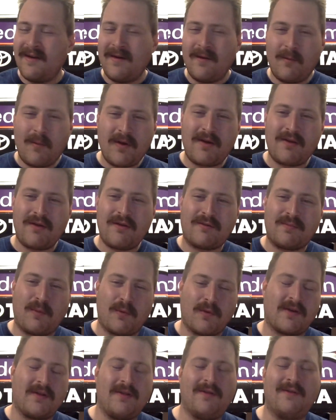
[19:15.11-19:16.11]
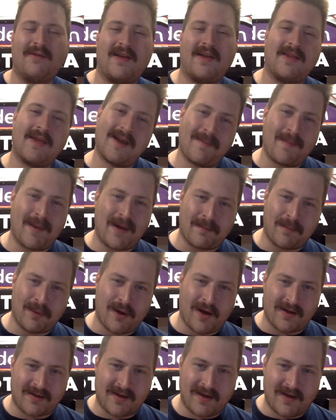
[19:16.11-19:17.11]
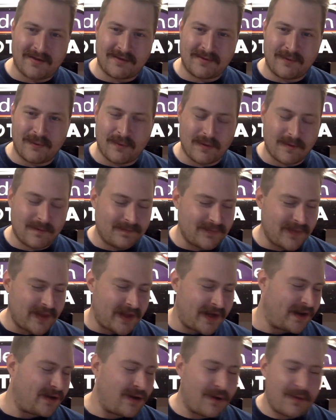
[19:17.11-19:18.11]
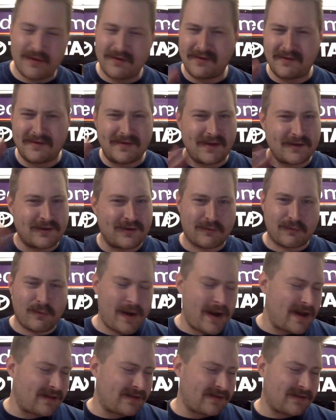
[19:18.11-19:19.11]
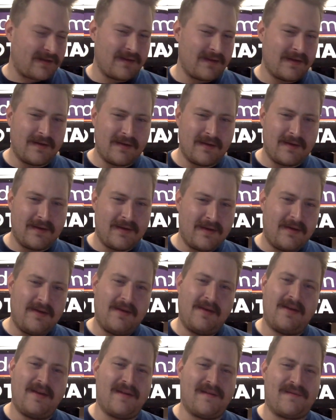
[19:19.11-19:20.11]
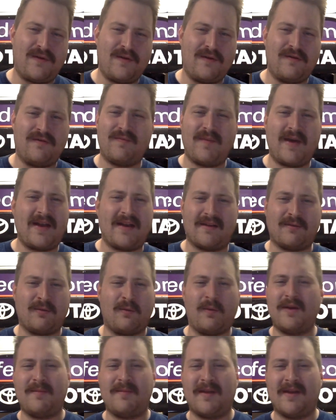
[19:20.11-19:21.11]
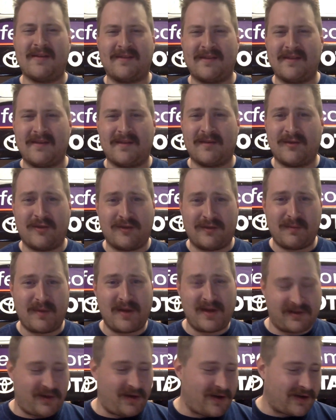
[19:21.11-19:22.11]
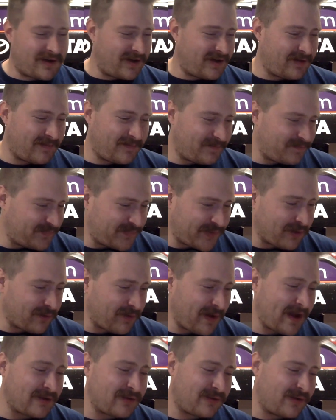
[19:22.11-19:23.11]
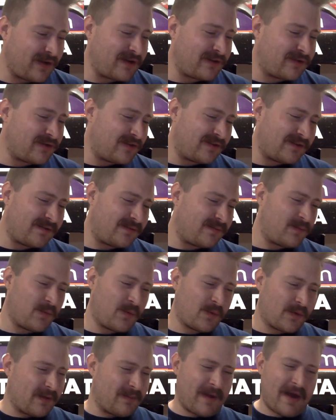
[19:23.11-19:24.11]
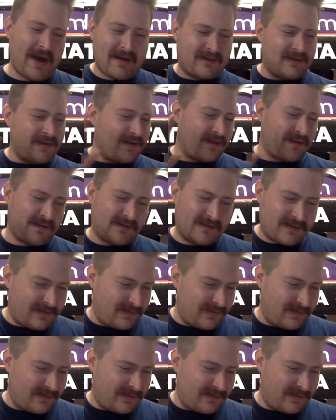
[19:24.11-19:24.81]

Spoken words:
What other sport can you say that about a broadcast for? And I know this is such a rant. If you've made it 20 minutes into just me talking, congratulations. We'll get back to,